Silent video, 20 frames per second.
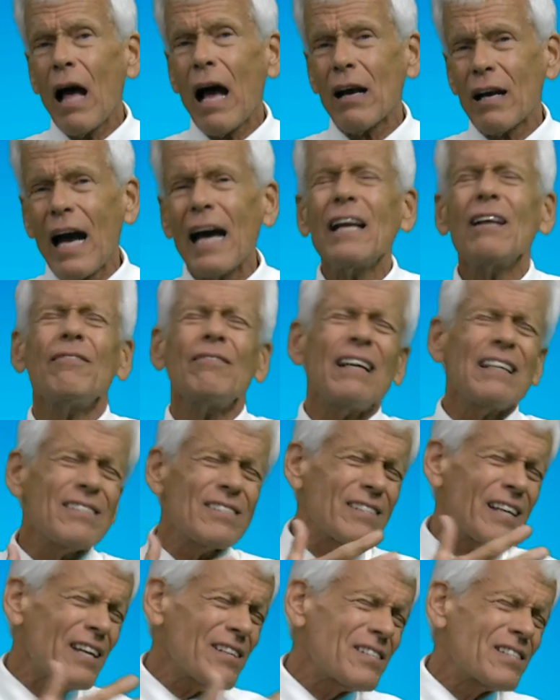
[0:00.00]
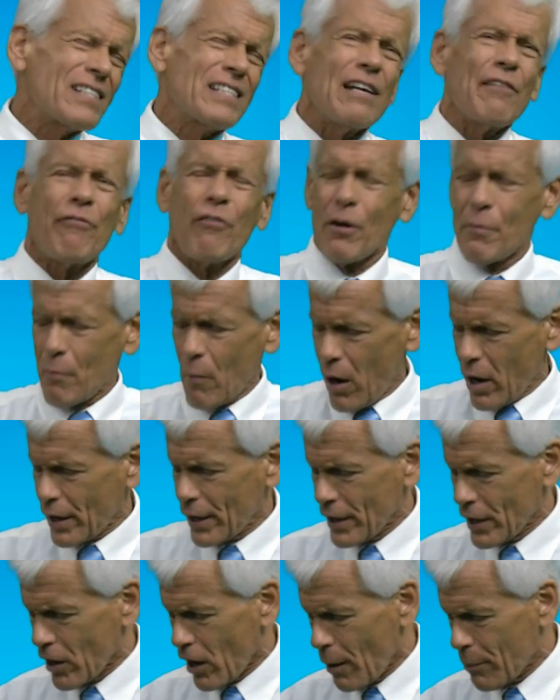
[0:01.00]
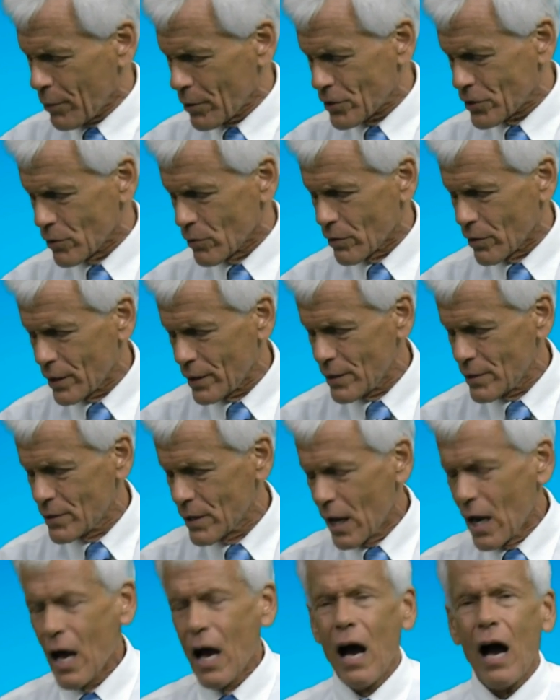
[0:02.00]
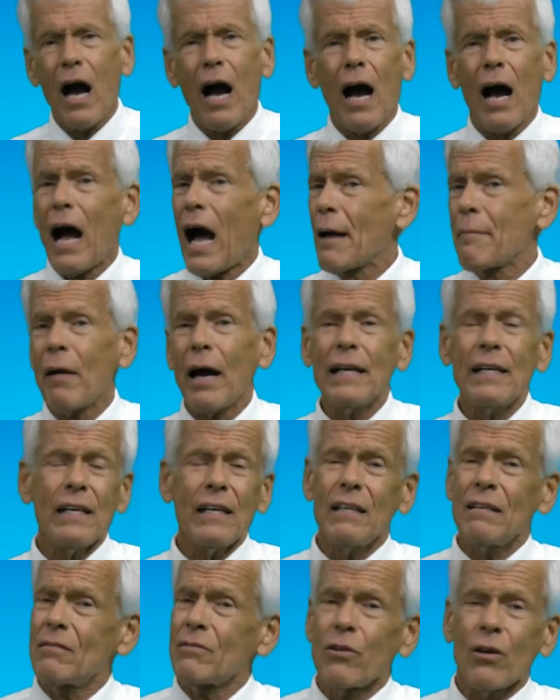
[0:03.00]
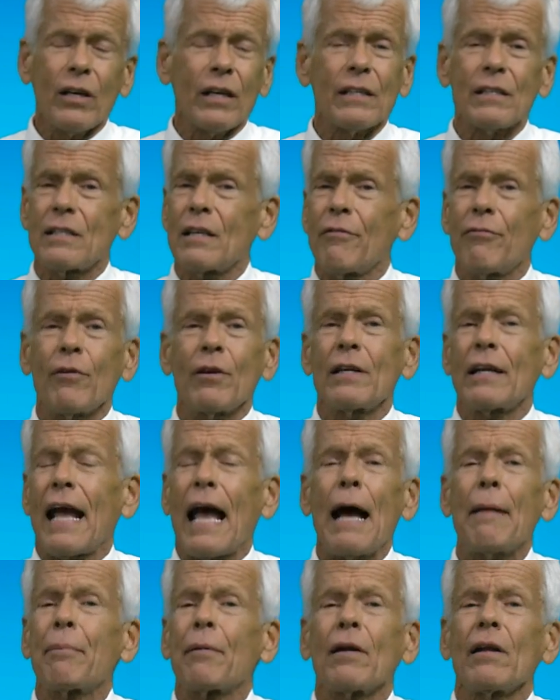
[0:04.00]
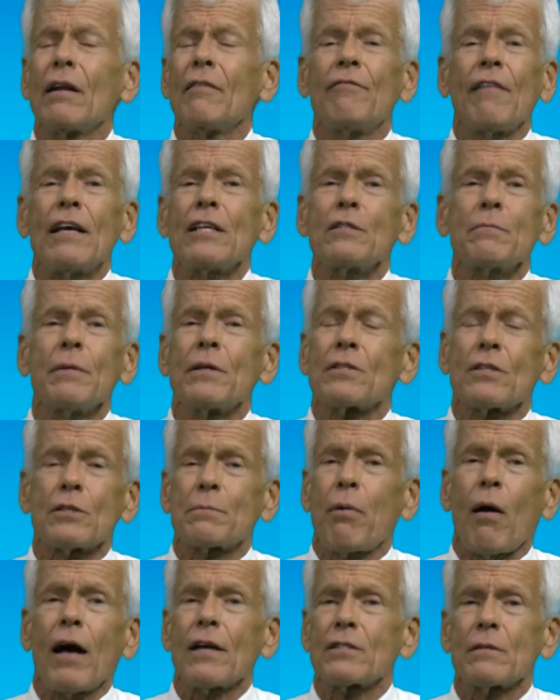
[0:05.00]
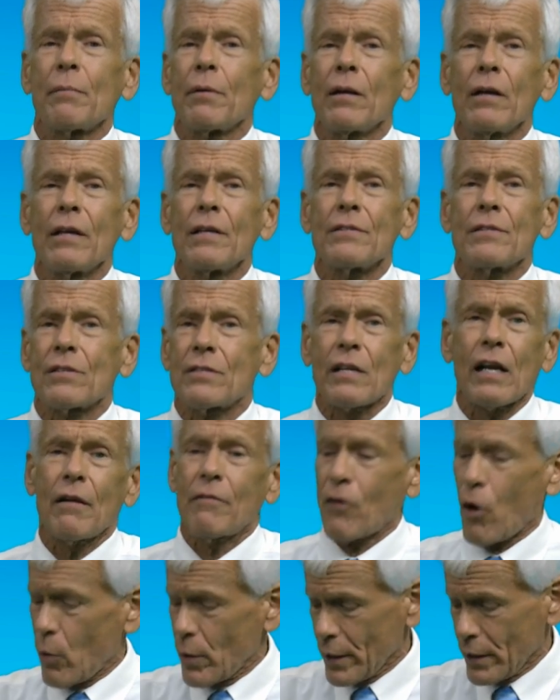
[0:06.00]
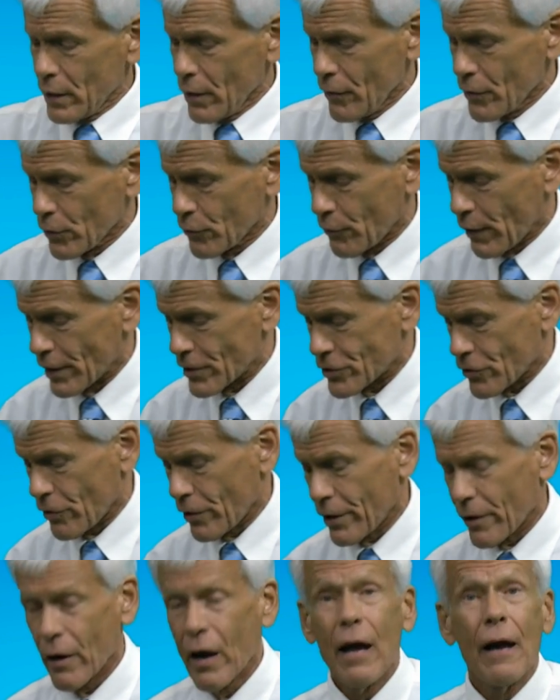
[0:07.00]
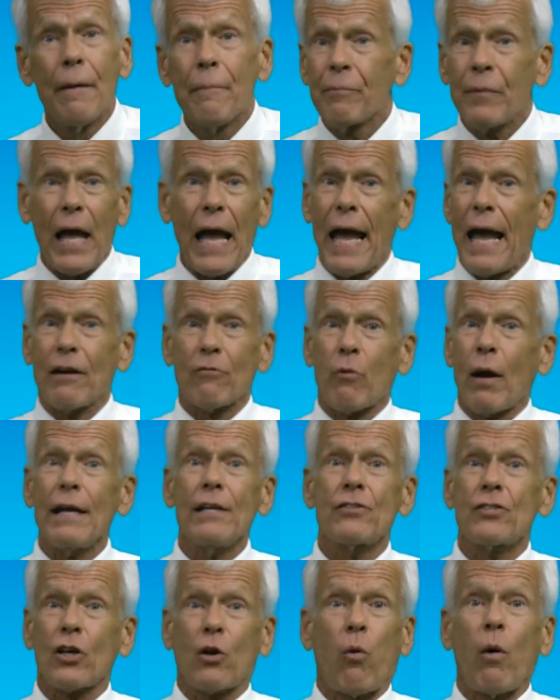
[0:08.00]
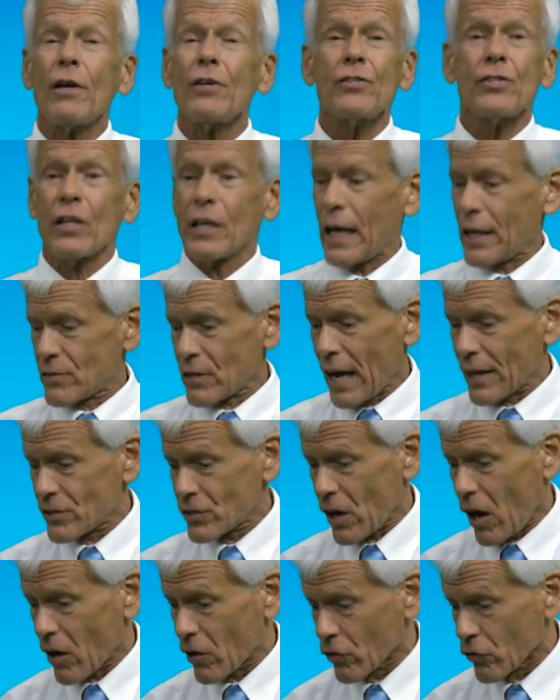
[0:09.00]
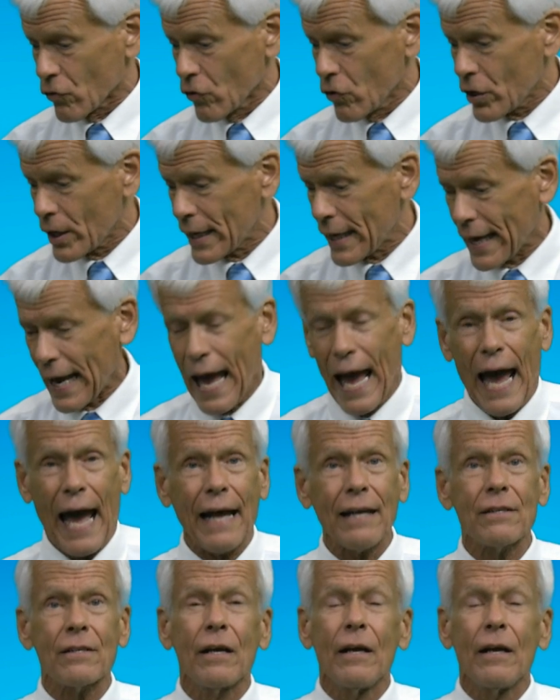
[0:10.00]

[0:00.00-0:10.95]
kind of assess different marketing opportunities. I might look at different capital investments as possibilities instead of going into this venture here. And raise the question as I start looking at